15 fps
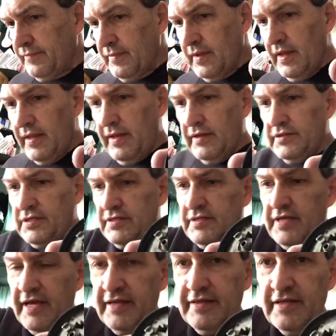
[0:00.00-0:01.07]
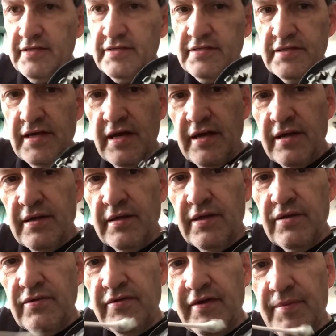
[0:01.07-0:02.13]
And I'll just take this
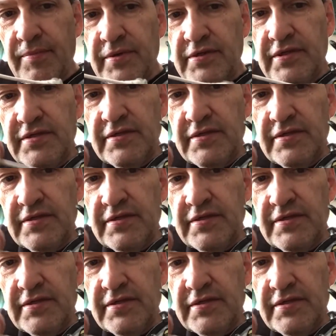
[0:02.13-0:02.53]
Q-tip, which is